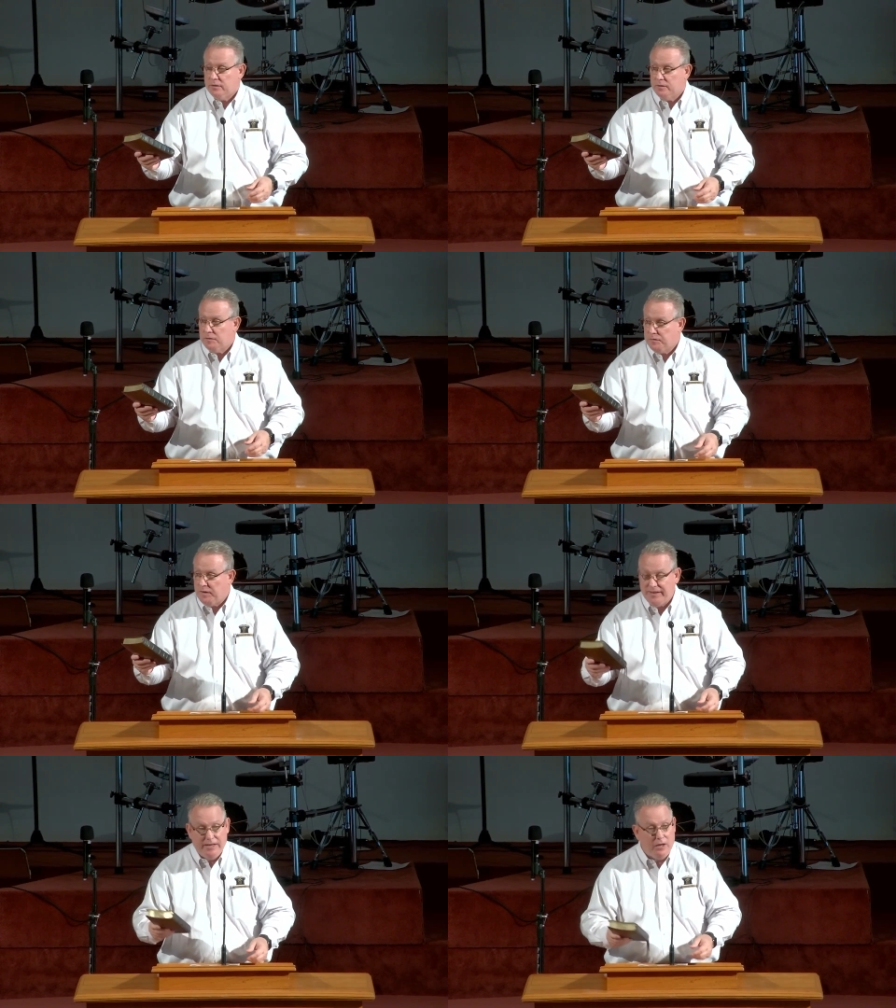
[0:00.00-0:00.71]
to
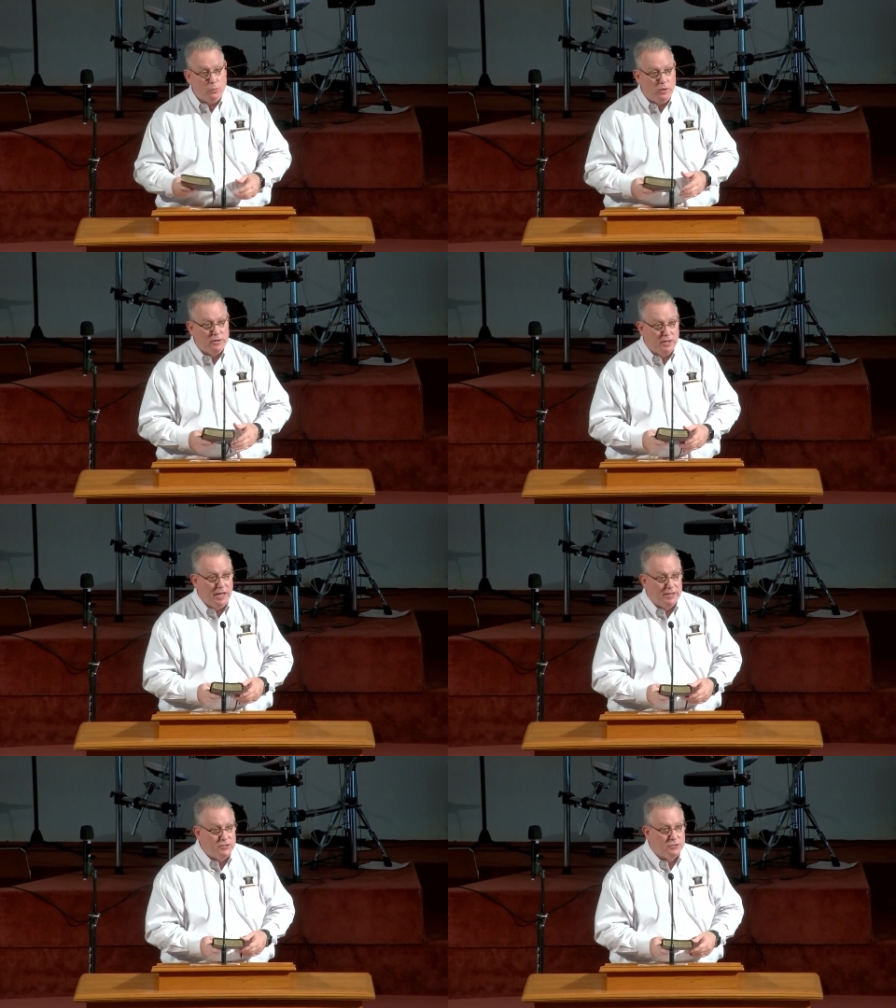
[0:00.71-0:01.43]
find out what
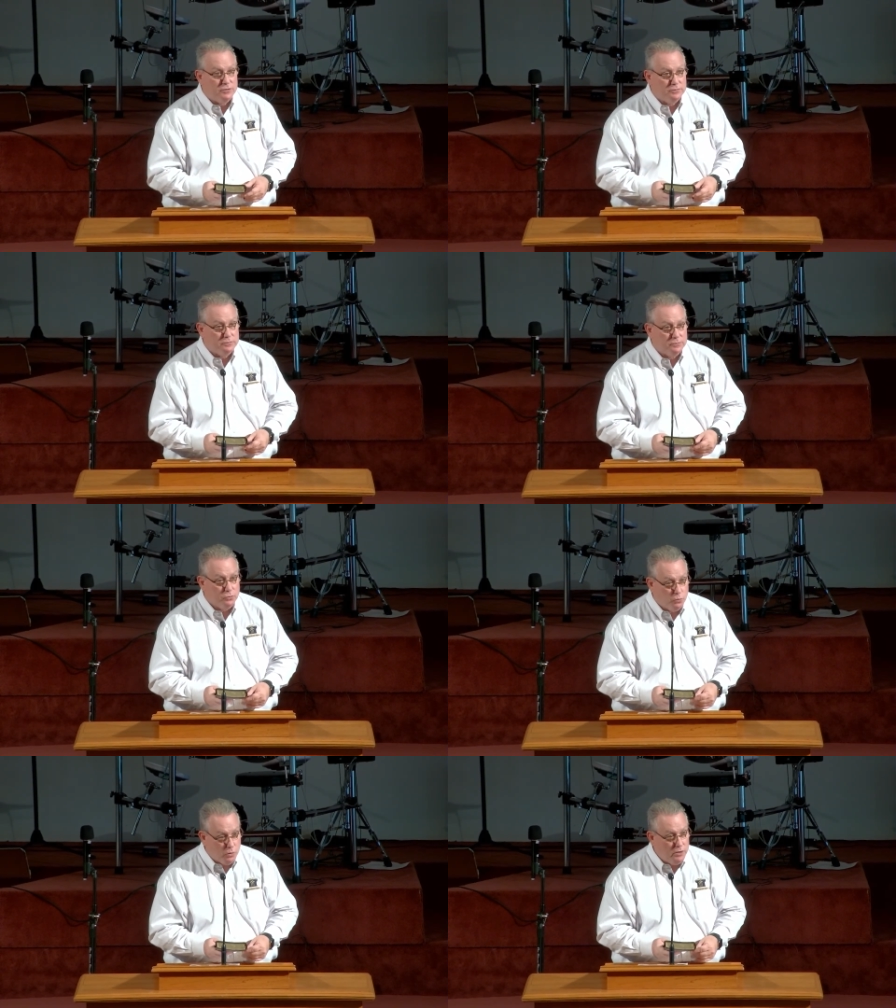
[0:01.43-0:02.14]
God's
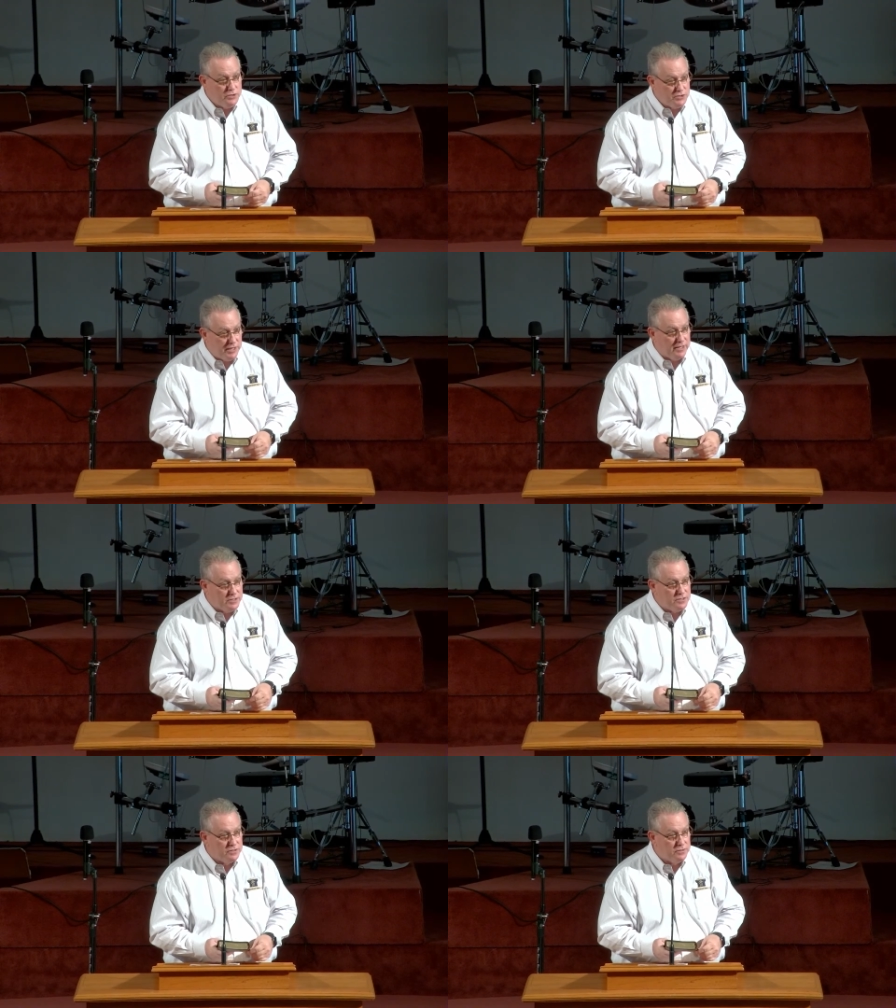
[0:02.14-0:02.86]
Word
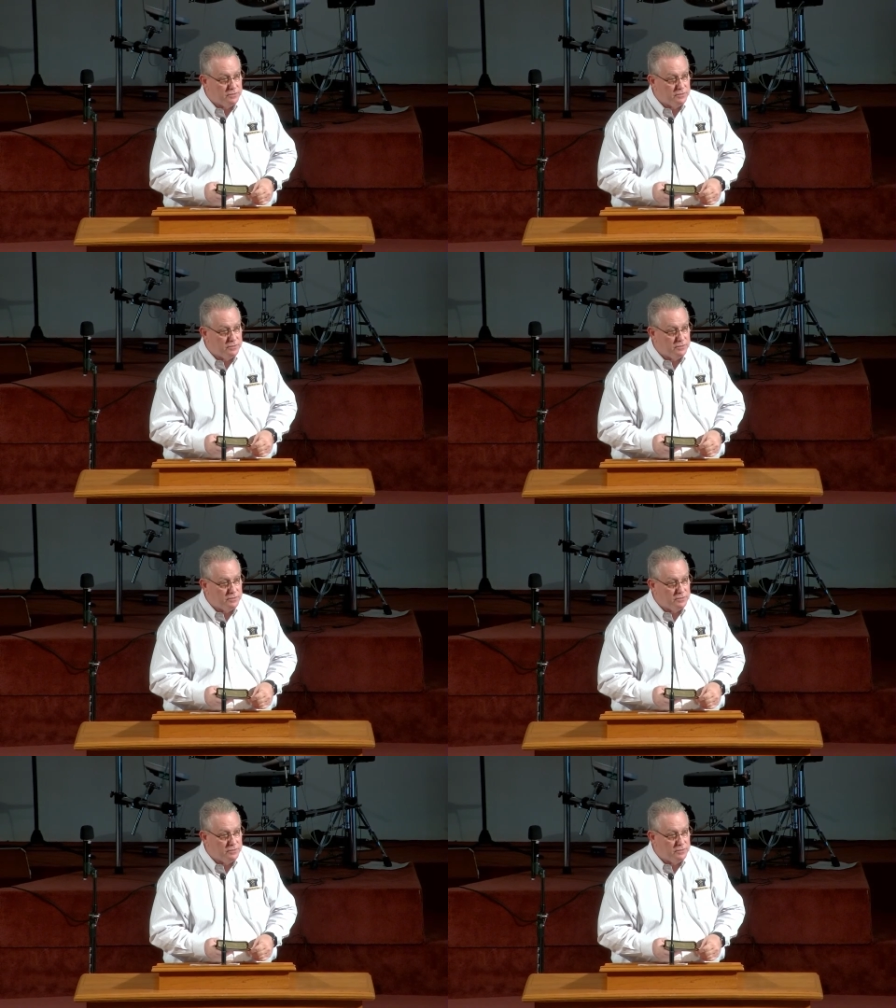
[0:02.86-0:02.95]
says.